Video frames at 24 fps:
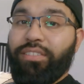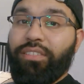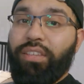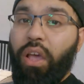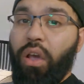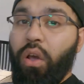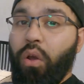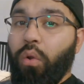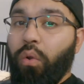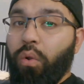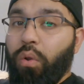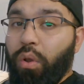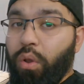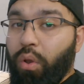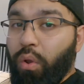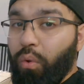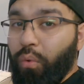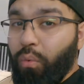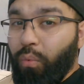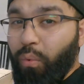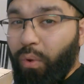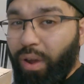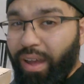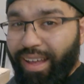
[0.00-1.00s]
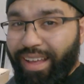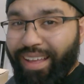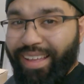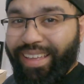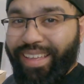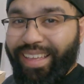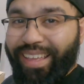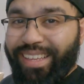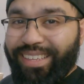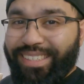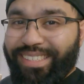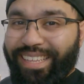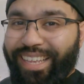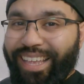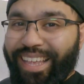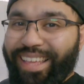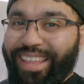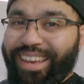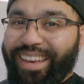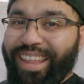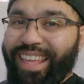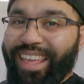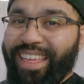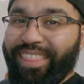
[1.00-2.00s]
So, what is
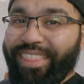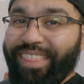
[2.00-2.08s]
in